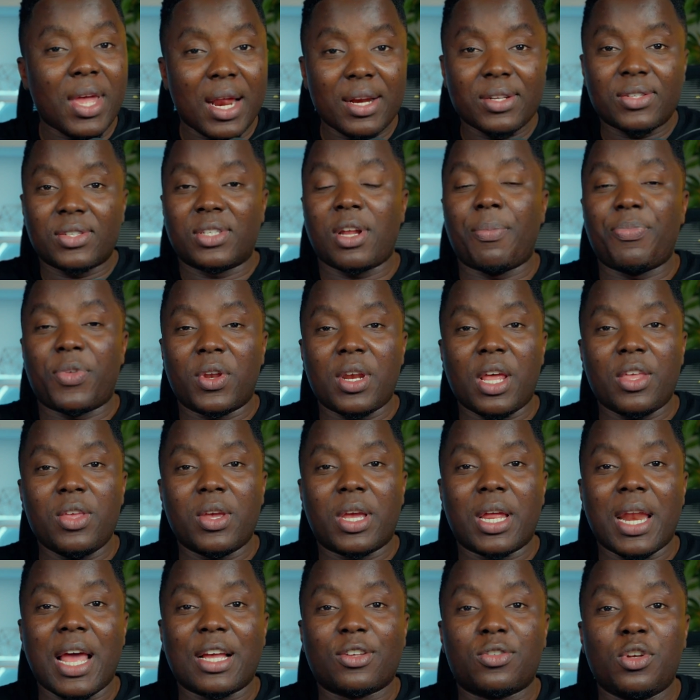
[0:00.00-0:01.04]
That is something that you
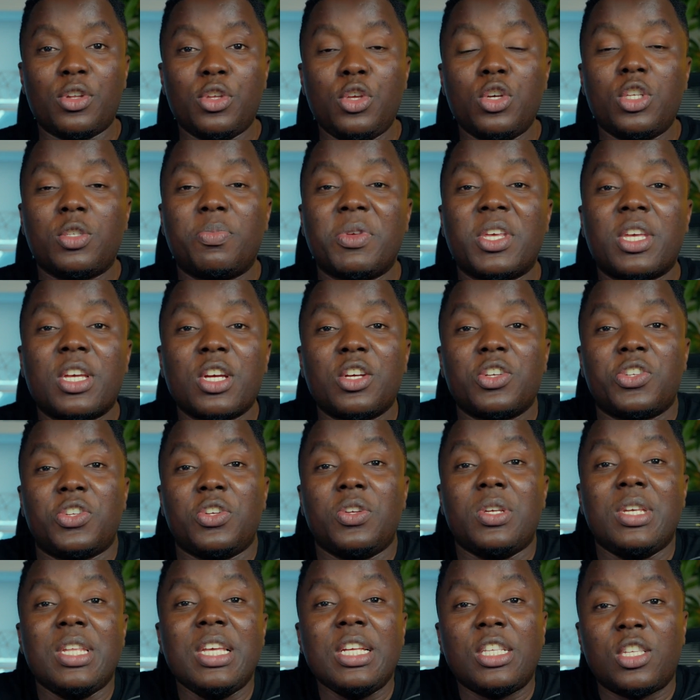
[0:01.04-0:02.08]
can actually use because
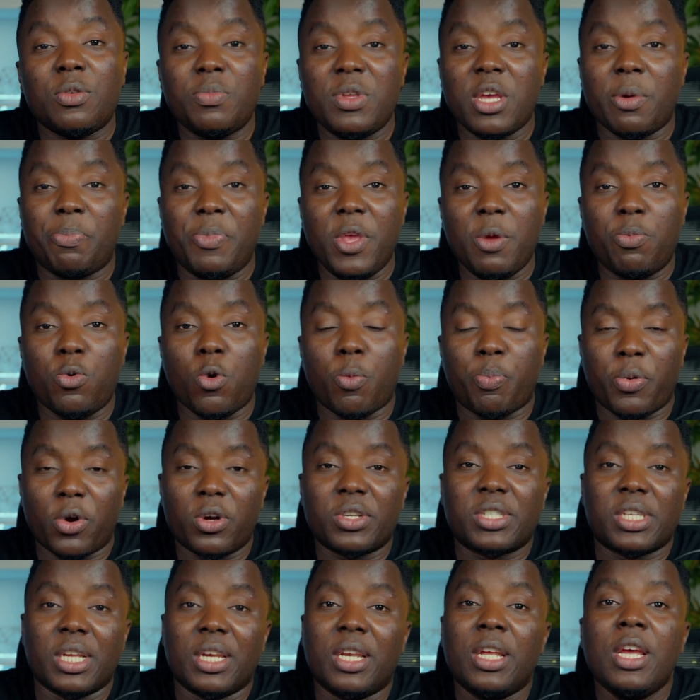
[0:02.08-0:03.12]
you need to be a people
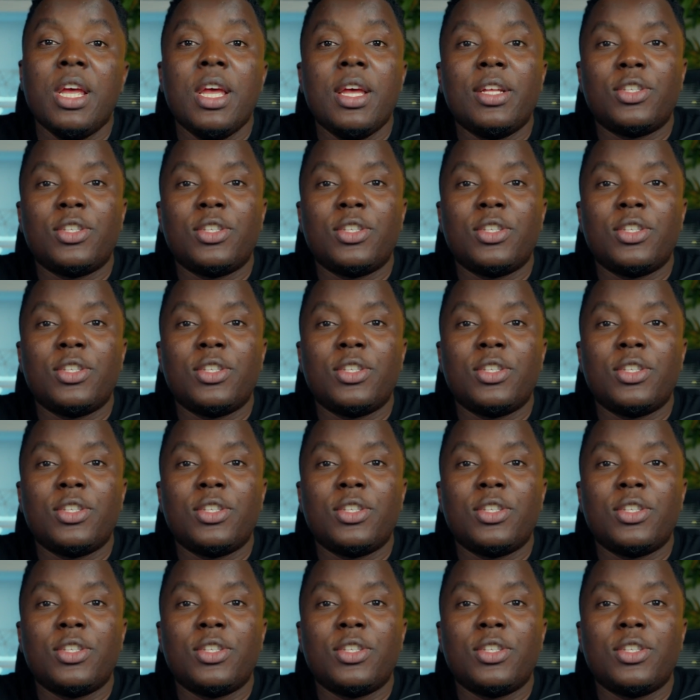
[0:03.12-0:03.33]
person